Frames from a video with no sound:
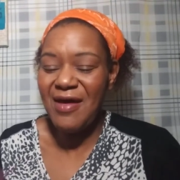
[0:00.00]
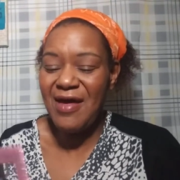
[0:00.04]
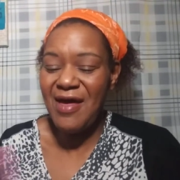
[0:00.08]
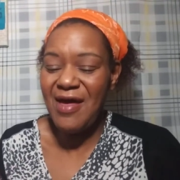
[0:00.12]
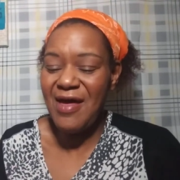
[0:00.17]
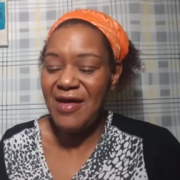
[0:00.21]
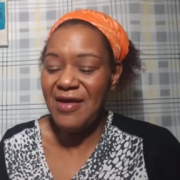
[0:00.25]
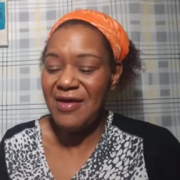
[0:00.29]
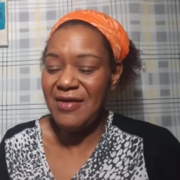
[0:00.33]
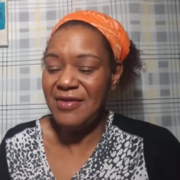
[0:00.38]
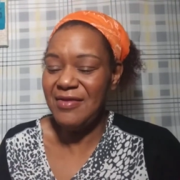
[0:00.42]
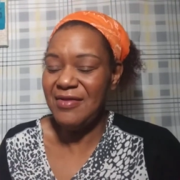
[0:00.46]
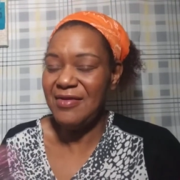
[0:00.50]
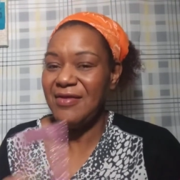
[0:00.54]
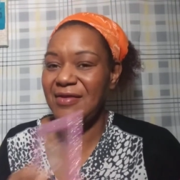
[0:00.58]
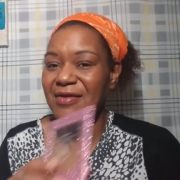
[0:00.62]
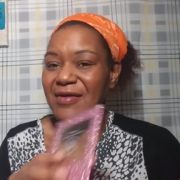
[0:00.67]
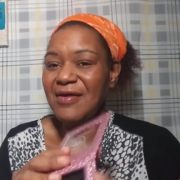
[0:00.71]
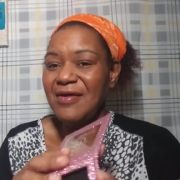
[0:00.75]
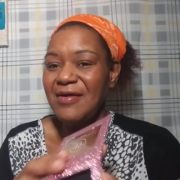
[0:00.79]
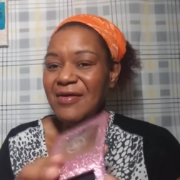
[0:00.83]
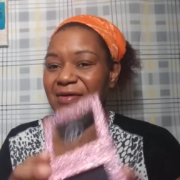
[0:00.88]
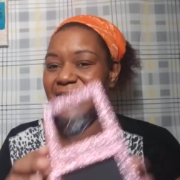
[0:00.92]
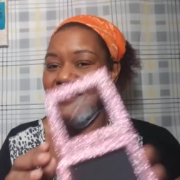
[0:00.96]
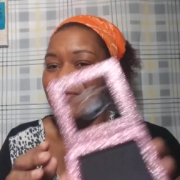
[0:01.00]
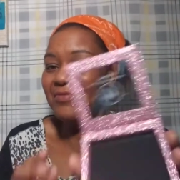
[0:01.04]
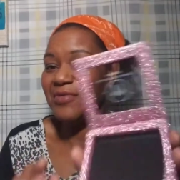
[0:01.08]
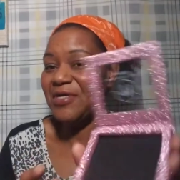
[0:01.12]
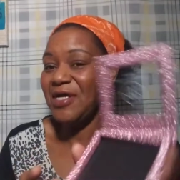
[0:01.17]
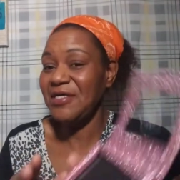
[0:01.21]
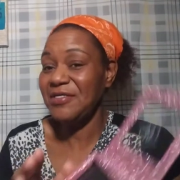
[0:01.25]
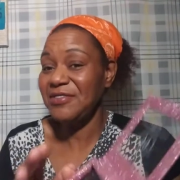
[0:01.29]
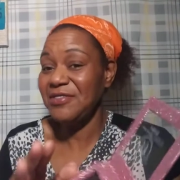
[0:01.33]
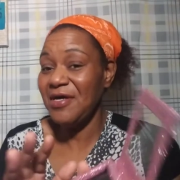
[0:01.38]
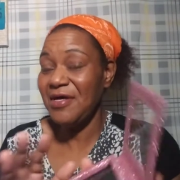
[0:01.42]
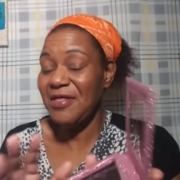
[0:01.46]
And when
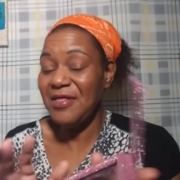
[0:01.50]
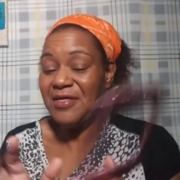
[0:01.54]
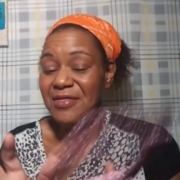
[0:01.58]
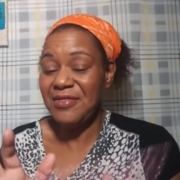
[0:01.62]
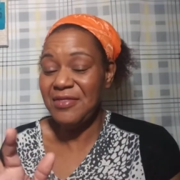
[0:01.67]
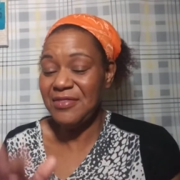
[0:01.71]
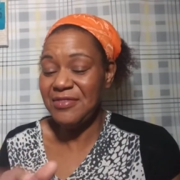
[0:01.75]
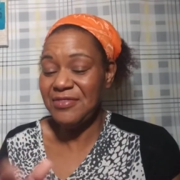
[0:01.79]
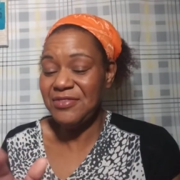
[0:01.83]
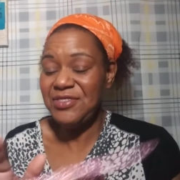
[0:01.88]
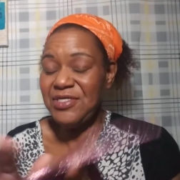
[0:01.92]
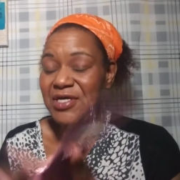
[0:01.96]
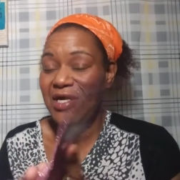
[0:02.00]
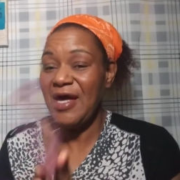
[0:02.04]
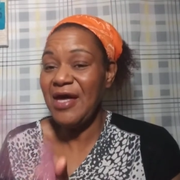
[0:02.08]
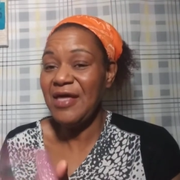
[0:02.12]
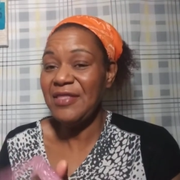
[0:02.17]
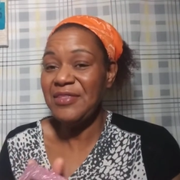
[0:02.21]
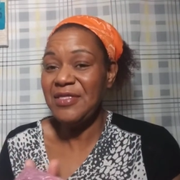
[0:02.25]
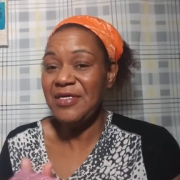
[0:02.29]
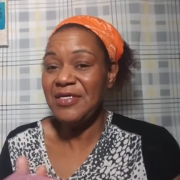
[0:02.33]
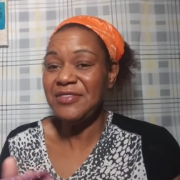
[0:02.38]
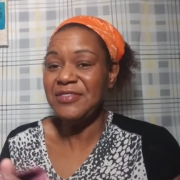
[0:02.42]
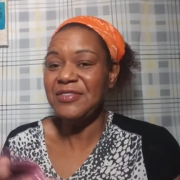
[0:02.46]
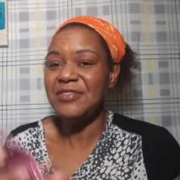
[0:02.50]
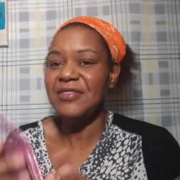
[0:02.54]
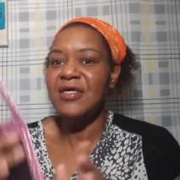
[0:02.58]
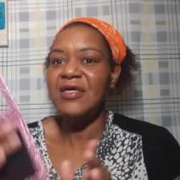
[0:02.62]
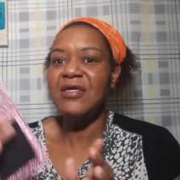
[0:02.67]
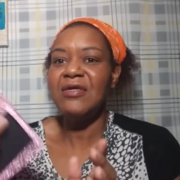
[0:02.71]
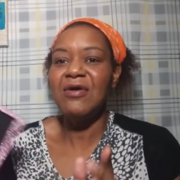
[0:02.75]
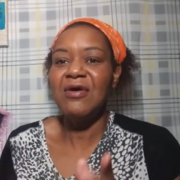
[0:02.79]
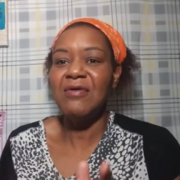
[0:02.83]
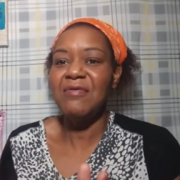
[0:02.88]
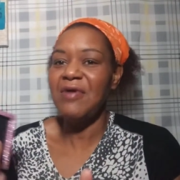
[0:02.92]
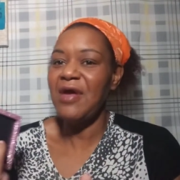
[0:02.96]
I saw that she had this and
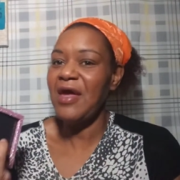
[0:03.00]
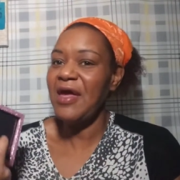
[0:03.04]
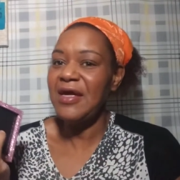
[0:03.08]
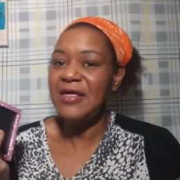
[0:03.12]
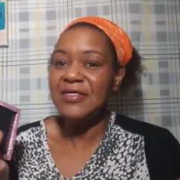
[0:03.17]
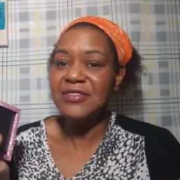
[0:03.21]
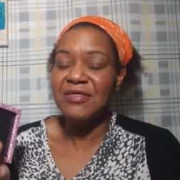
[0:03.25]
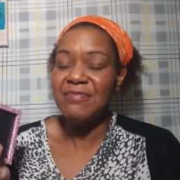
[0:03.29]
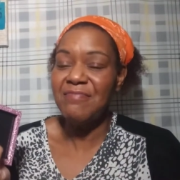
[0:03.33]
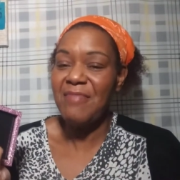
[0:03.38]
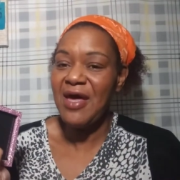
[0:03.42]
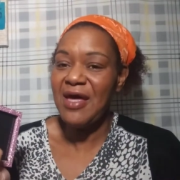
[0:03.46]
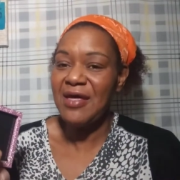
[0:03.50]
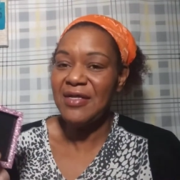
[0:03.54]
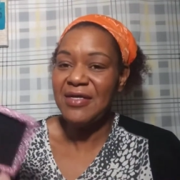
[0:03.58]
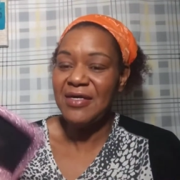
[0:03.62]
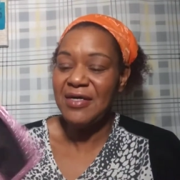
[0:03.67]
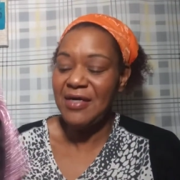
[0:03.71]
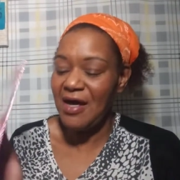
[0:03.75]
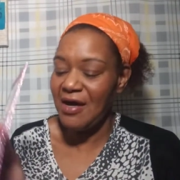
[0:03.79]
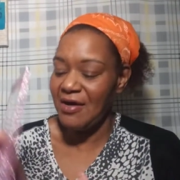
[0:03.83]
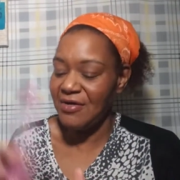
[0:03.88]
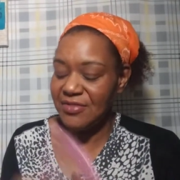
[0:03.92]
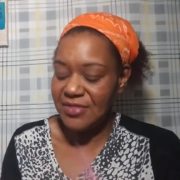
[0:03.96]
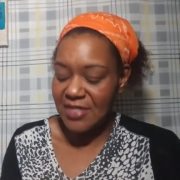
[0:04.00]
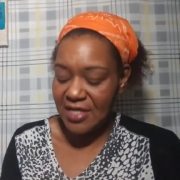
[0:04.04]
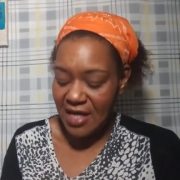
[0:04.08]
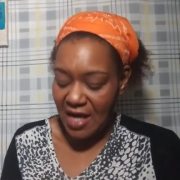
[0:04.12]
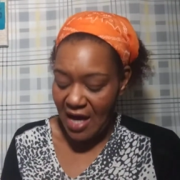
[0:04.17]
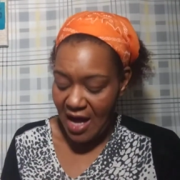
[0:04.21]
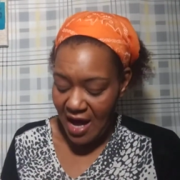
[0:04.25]
then A, it's Amanda, I was like,